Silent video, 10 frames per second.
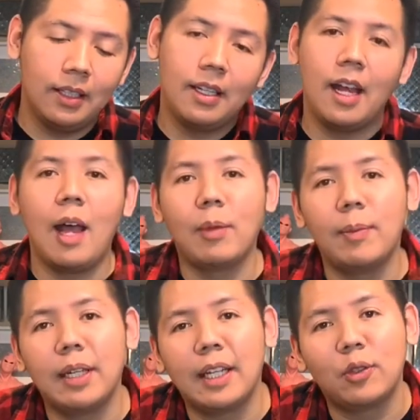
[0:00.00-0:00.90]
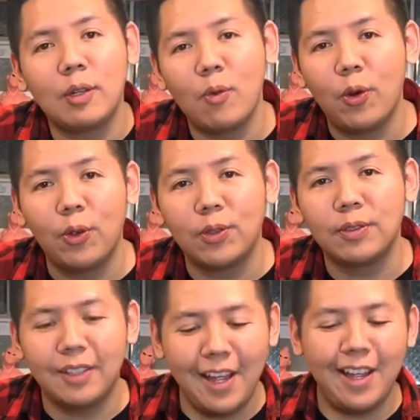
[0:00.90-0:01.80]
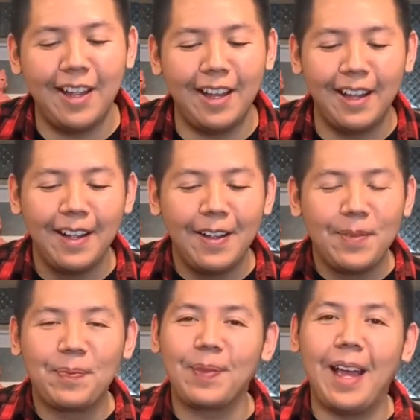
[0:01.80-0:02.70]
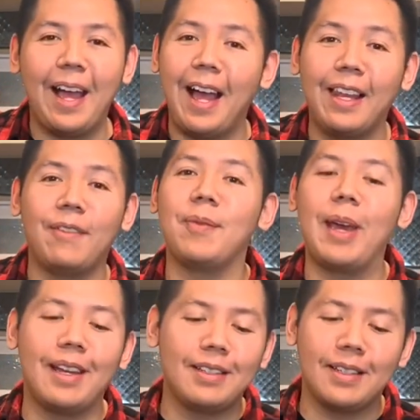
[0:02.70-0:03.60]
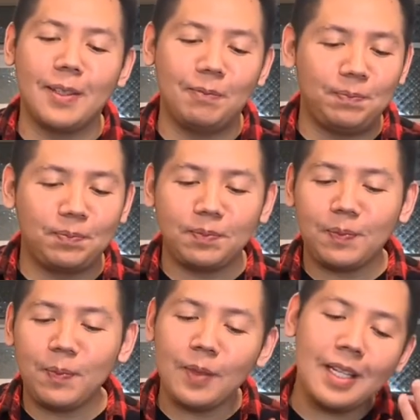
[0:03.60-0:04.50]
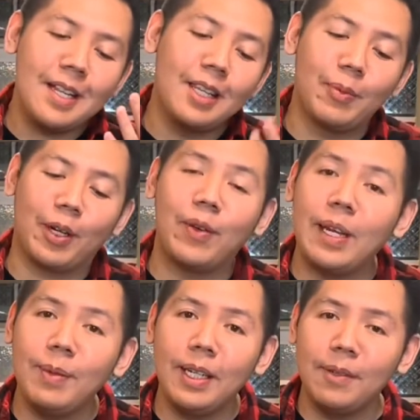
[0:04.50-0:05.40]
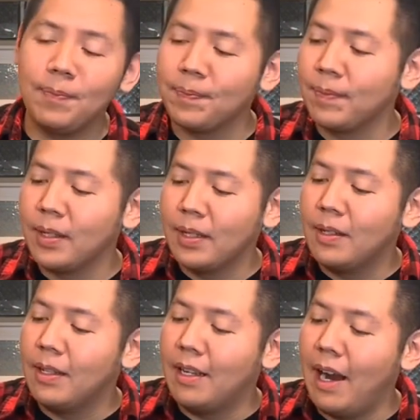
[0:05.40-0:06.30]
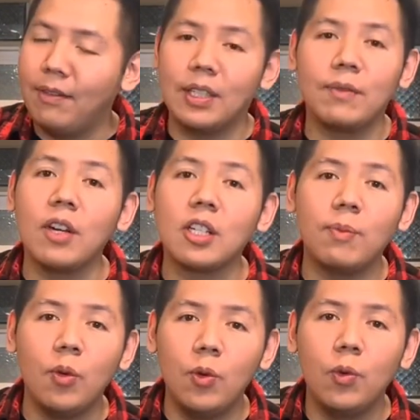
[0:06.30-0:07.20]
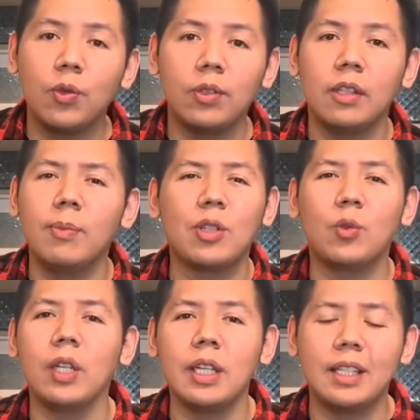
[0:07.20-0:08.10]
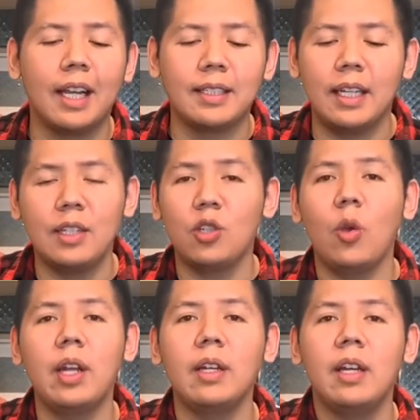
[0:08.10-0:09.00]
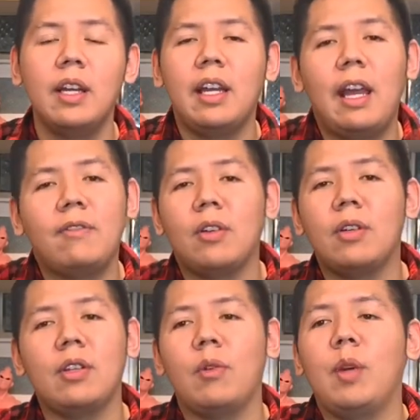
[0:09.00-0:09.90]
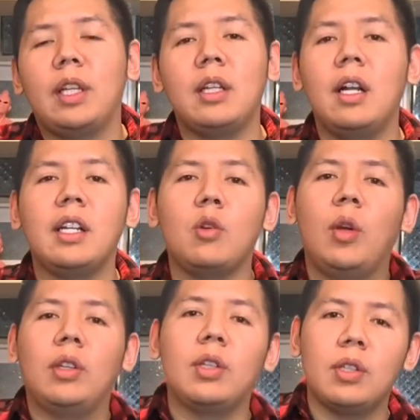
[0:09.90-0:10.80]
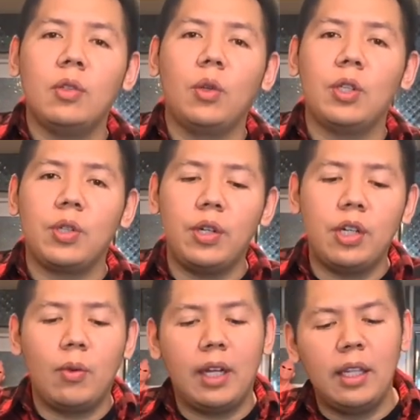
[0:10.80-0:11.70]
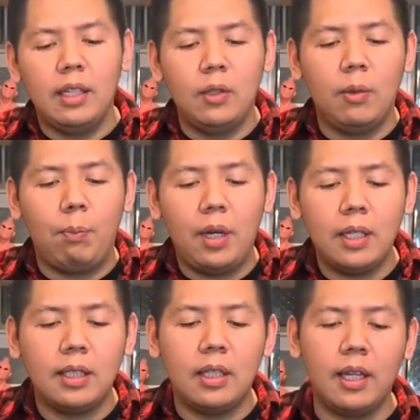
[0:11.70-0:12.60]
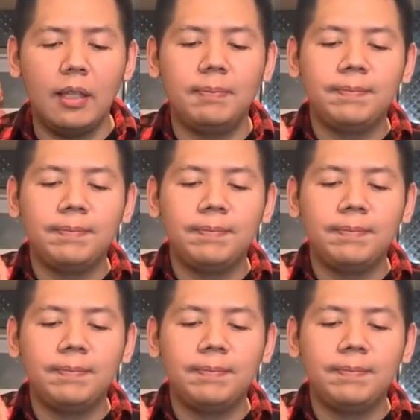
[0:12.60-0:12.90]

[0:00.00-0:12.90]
I'm gonna make like 3 more of those. I love it, man. It's just a little bit creamy. Everything's very smooth, a little bit of sweetness. Like I said, enjoy it. If you're already done and you don't want no dessert, you want to get a little buzz at the end,